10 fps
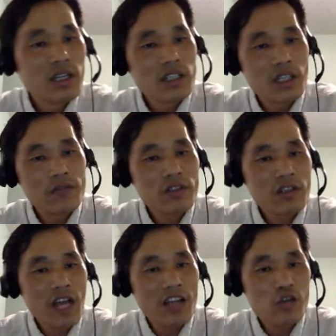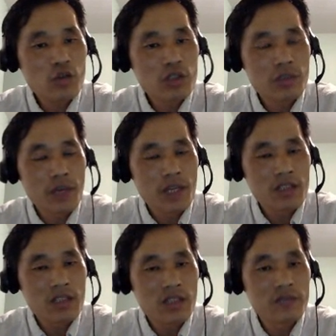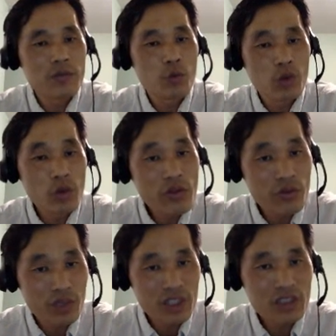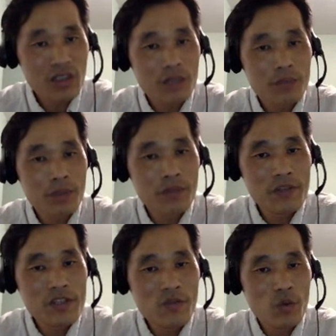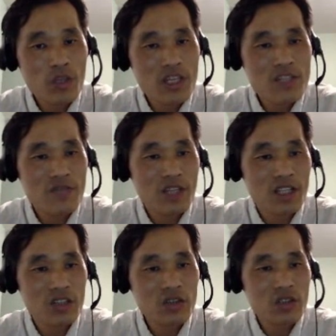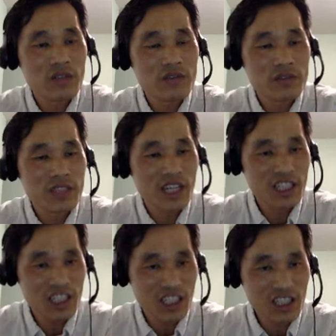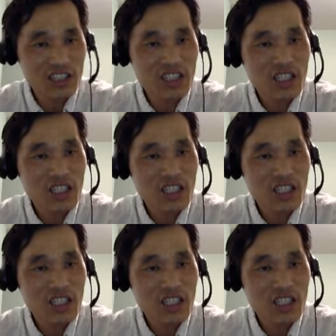Given an actual demand of 103, a previous forecast value of 99,